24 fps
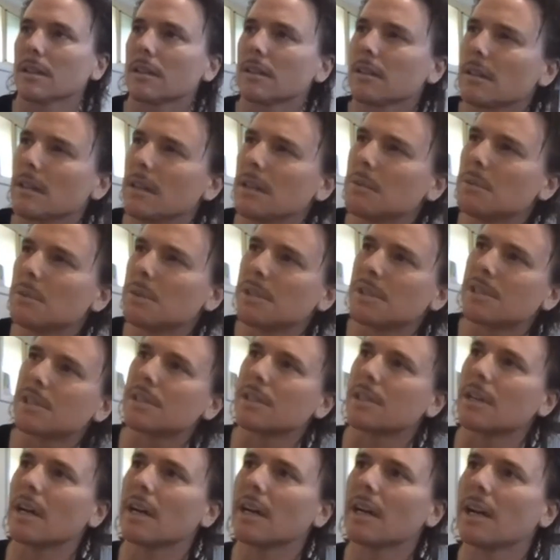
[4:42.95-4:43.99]
it
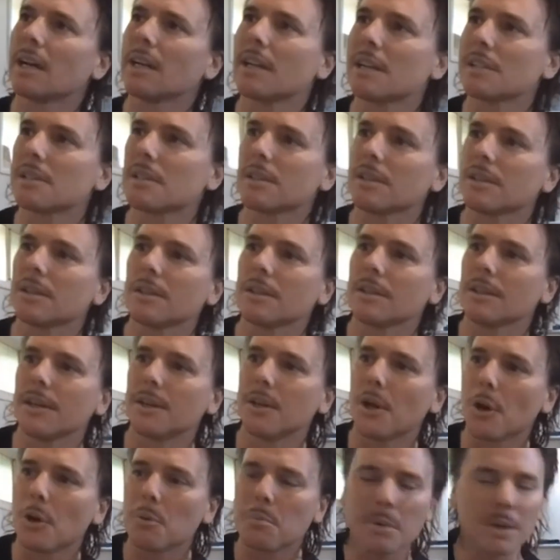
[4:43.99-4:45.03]
was, I guess,
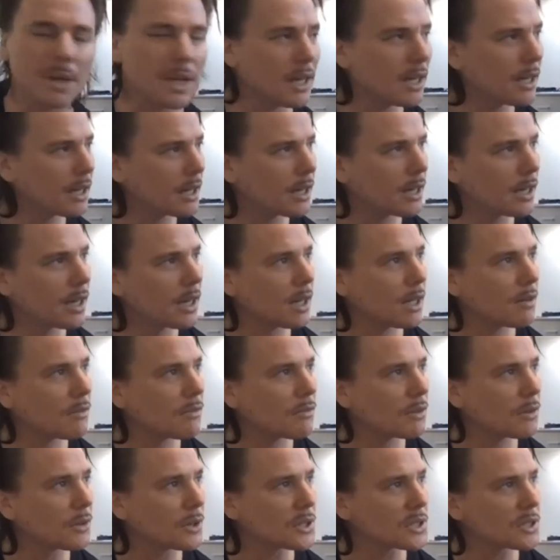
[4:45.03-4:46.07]
an opening
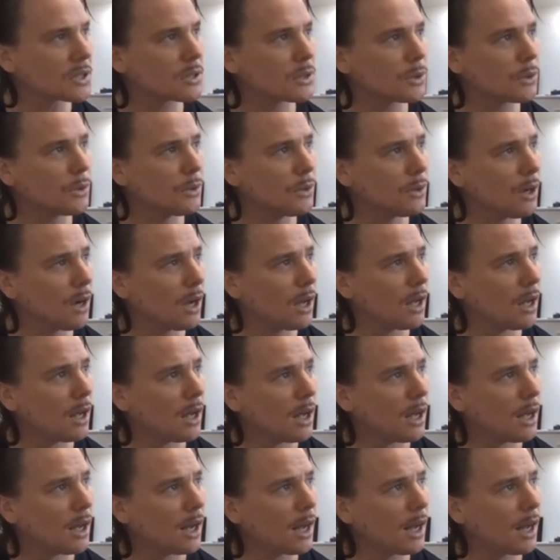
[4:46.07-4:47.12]
for a store.
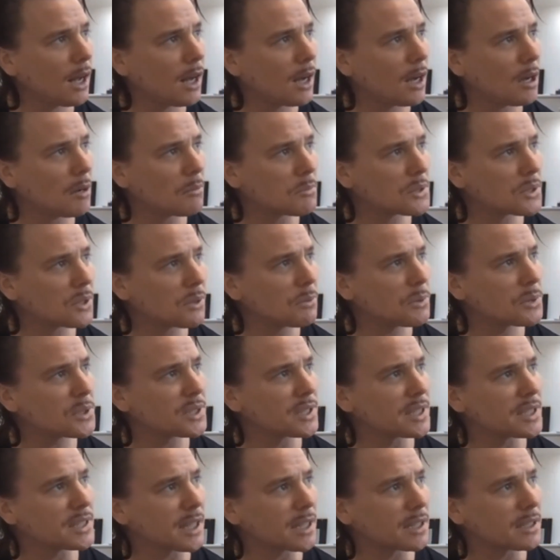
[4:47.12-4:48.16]
So it wasn't
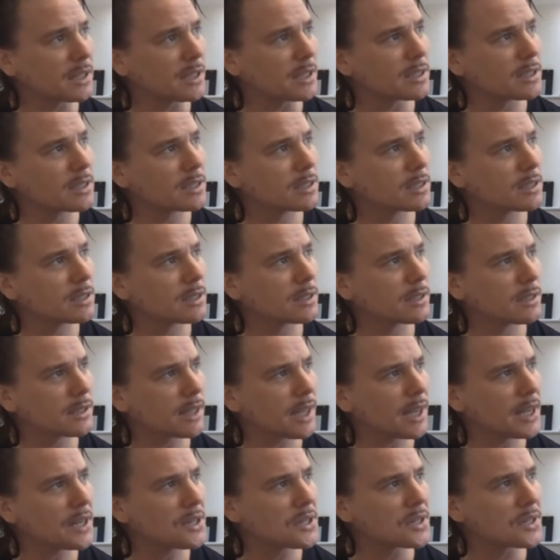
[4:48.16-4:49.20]
exactly a
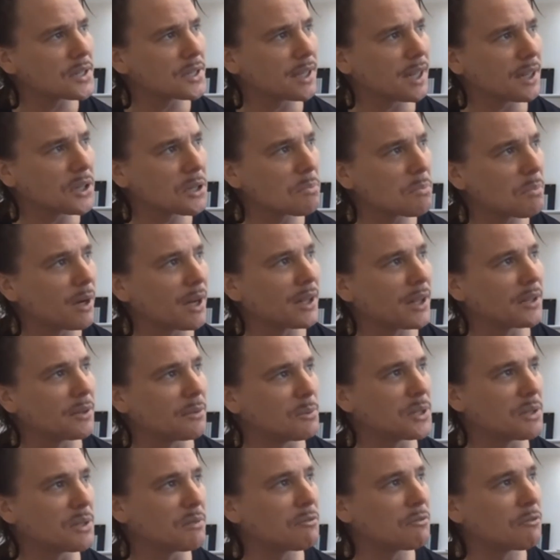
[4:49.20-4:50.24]
stage as such, but it
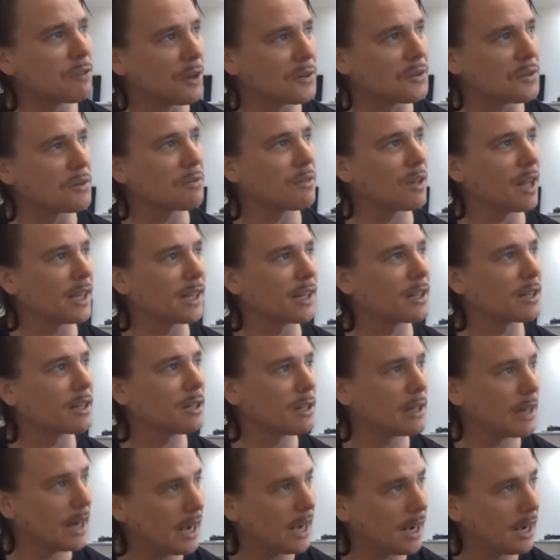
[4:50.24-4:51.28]
was in front of a
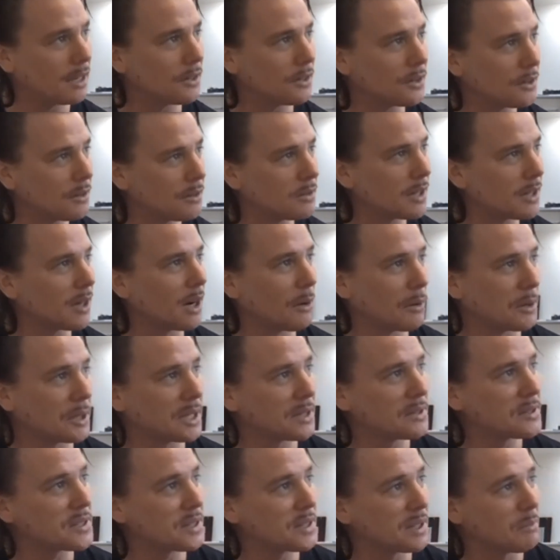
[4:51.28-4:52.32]
crowd that I would
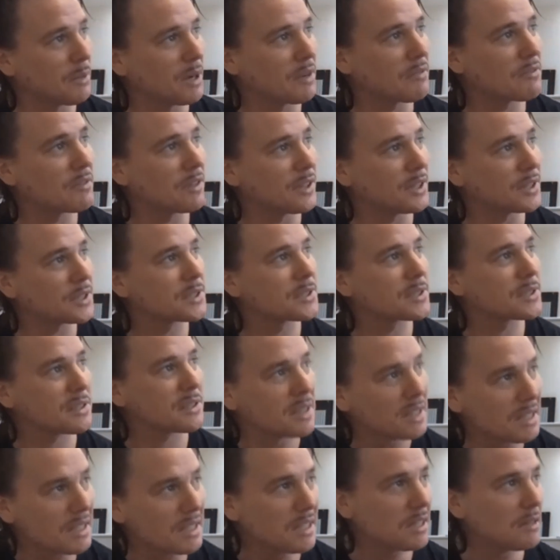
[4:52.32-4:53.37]
consider my first
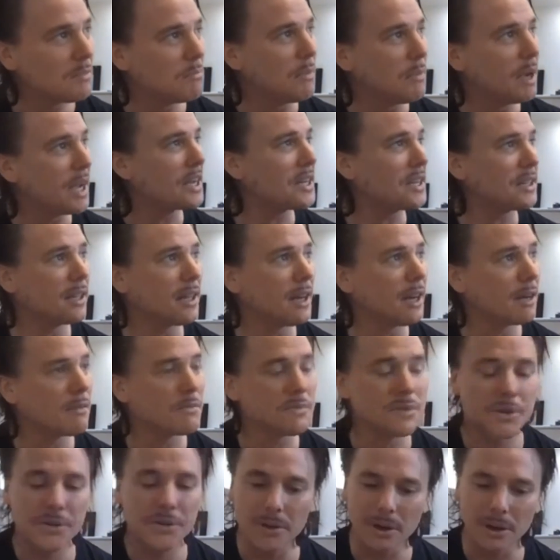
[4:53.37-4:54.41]
main
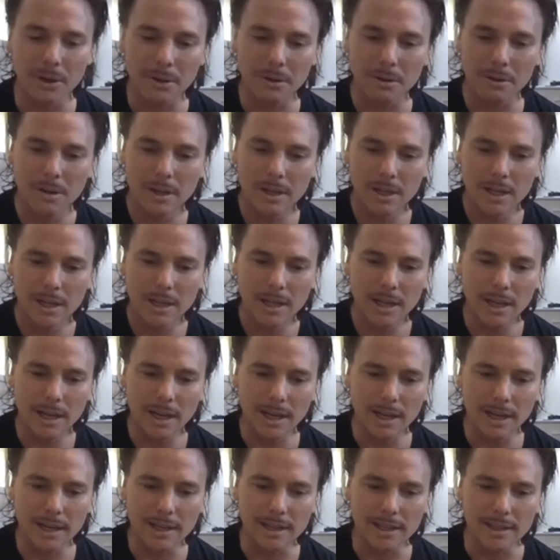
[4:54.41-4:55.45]
live show.
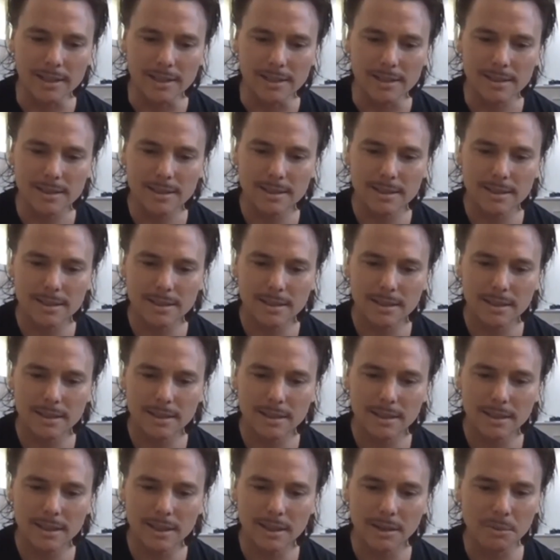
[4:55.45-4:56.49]
And
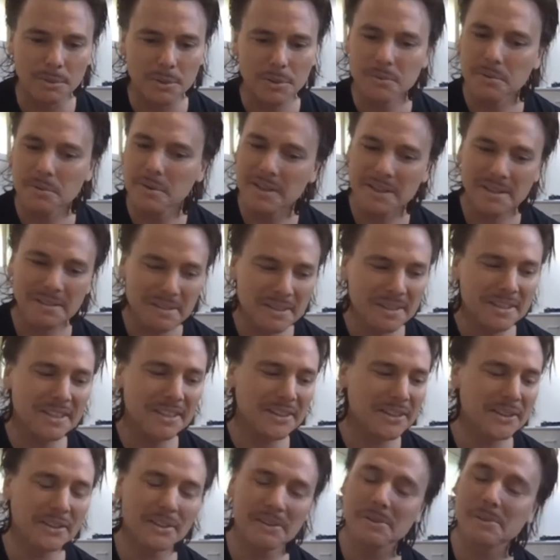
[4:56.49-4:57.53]
it was really, really
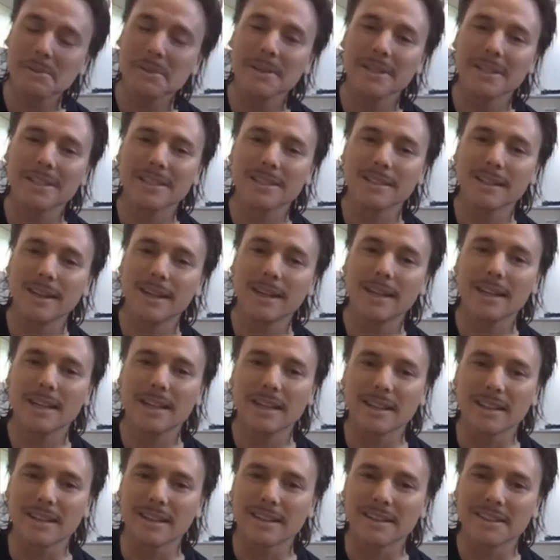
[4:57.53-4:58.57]
good. It was really exciting.
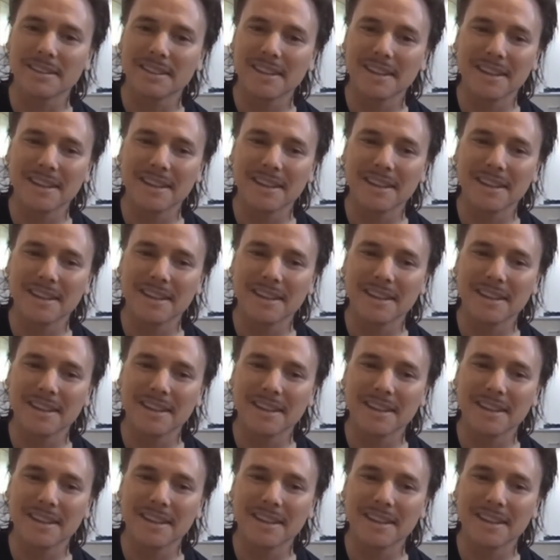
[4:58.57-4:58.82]
And